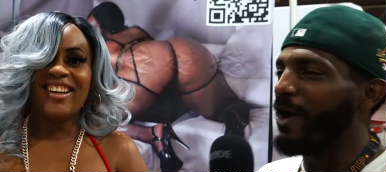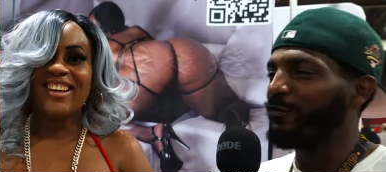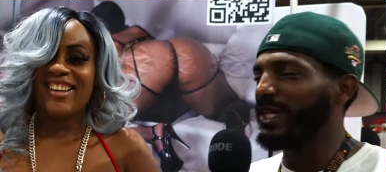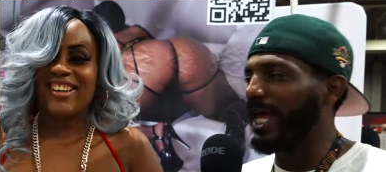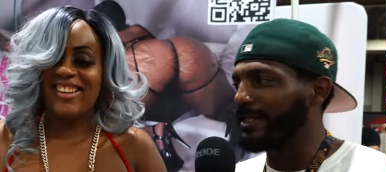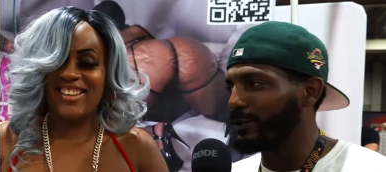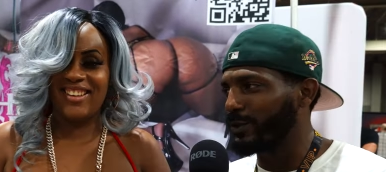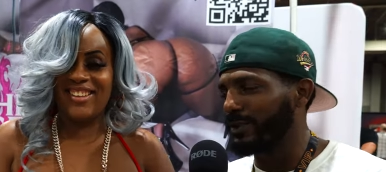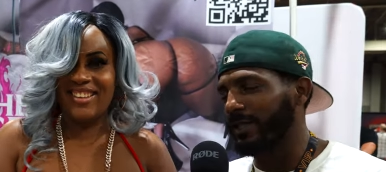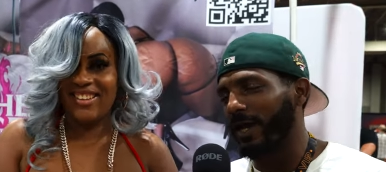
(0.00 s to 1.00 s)
Speaker 1: I feel like this
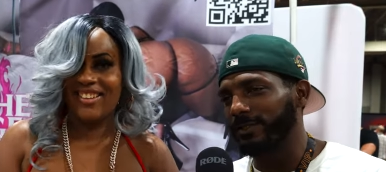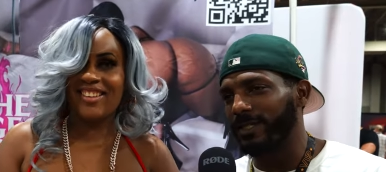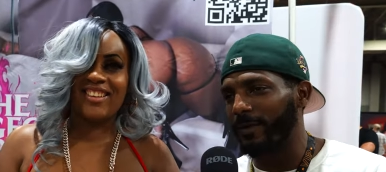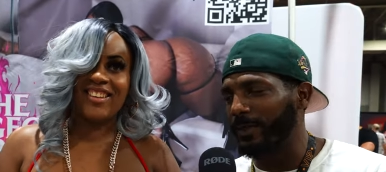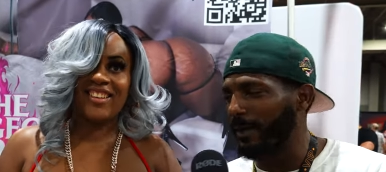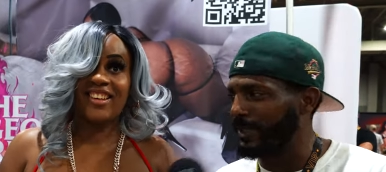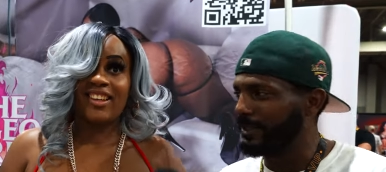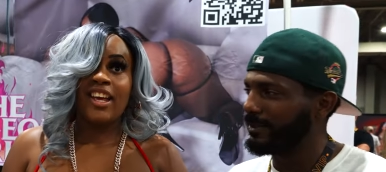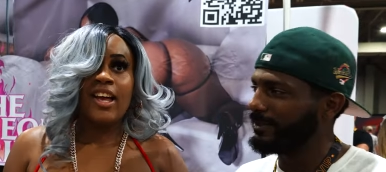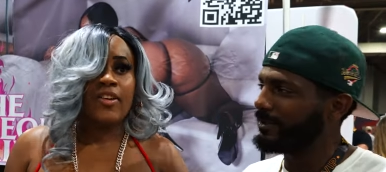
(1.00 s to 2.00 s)
was a long time coming.
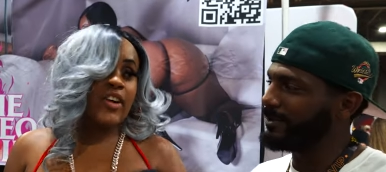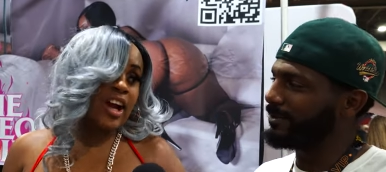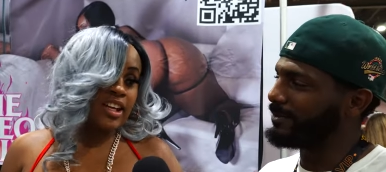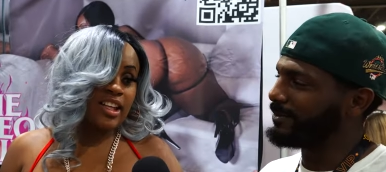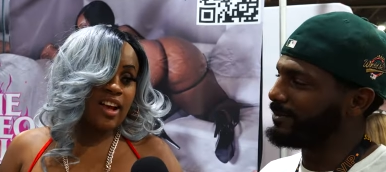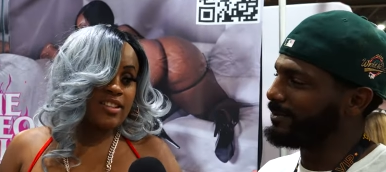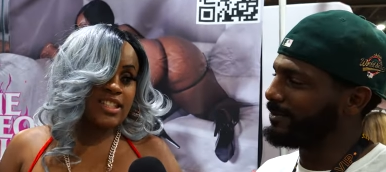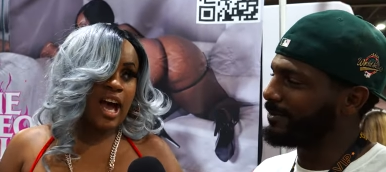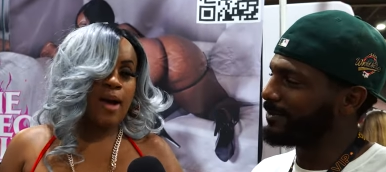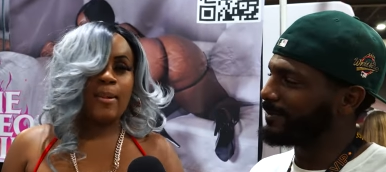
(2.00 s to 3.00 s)
Speaker 2: Very long
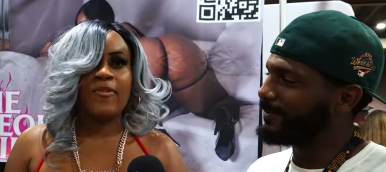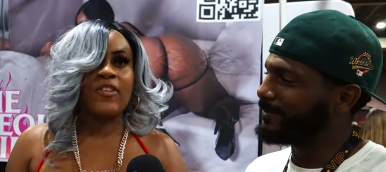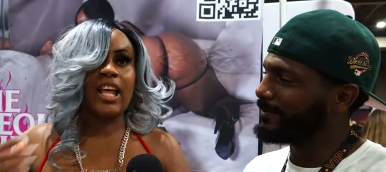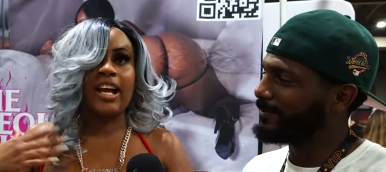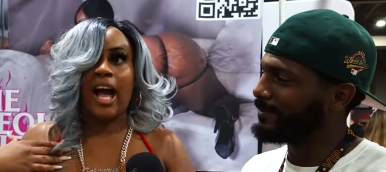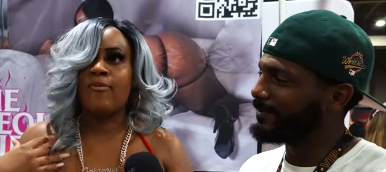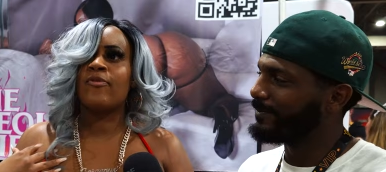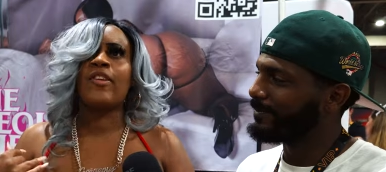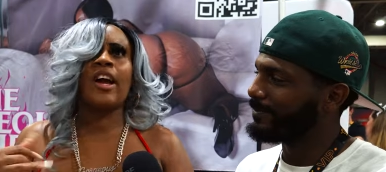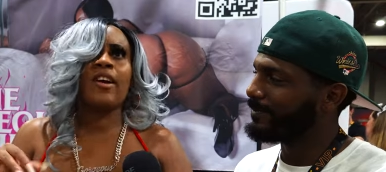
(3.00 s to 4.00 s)
time. I feel like I'm
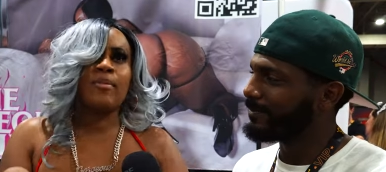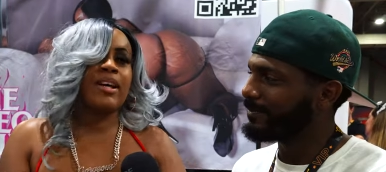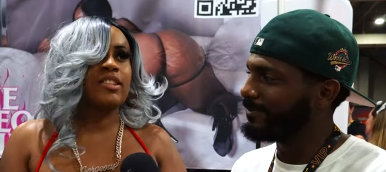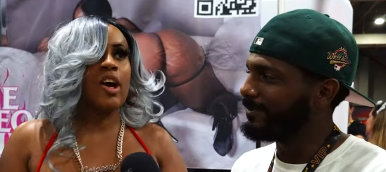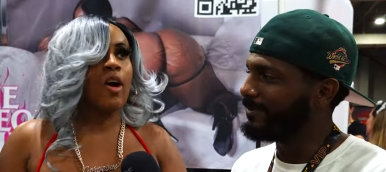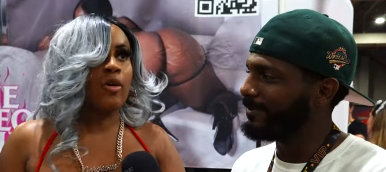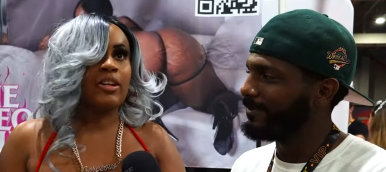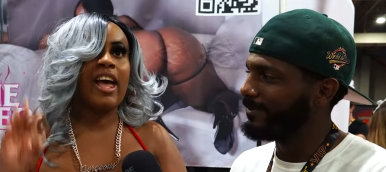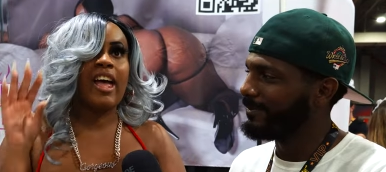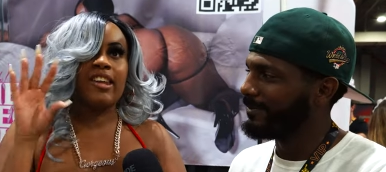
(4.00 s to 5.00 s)
very much
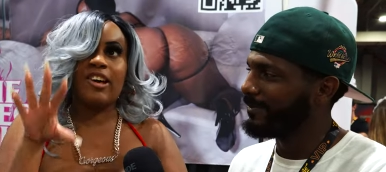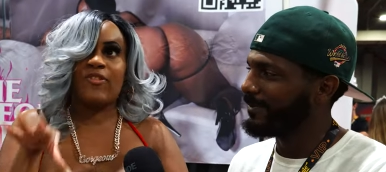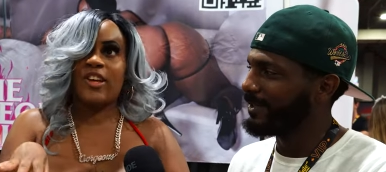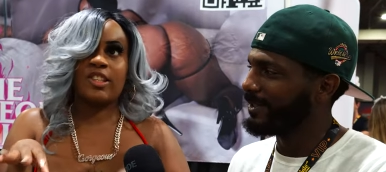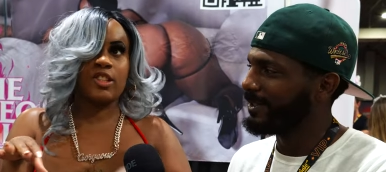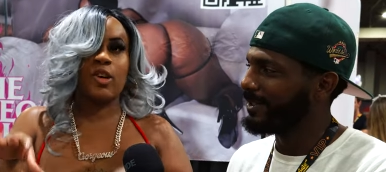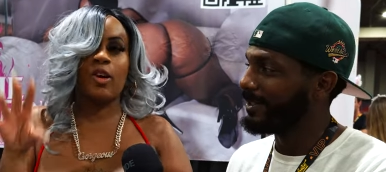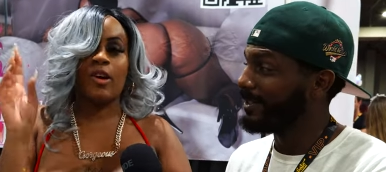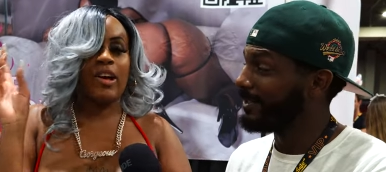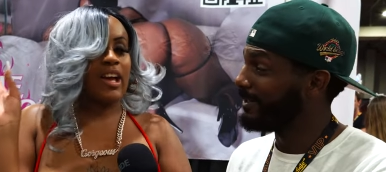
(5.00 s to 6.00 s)
owed an
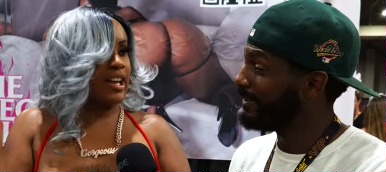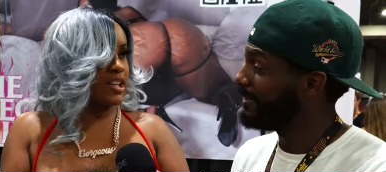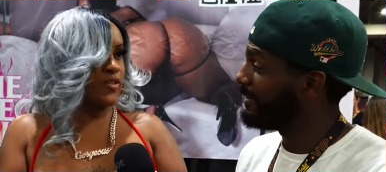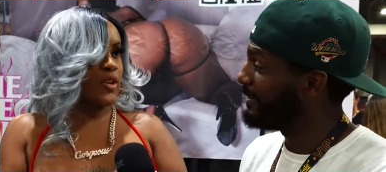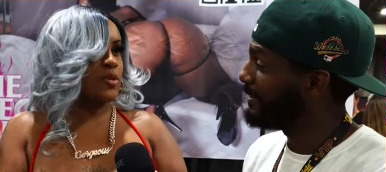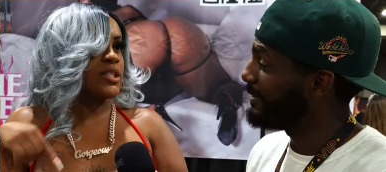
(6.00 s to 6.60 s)
official interview